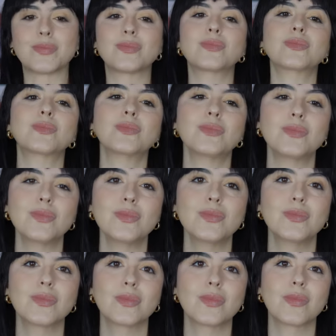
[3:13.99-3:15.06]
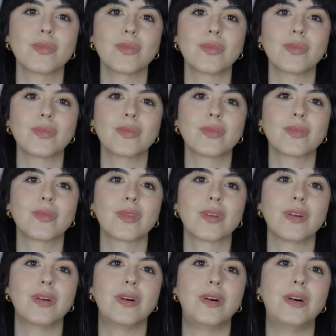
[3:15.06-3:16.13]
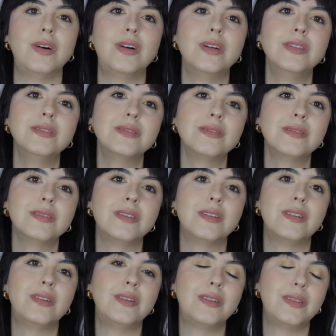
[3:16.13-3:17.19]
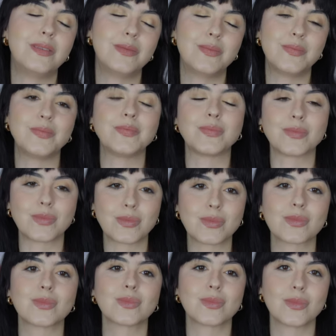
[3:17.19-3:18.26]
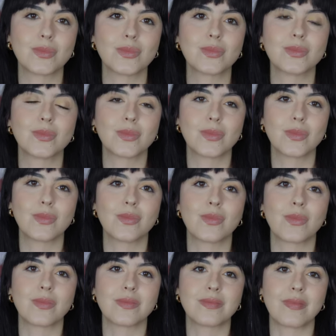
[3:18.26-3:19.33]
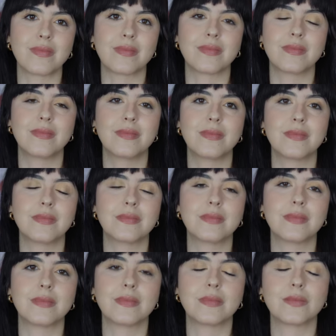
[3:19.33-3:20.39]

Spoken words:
(not speaking)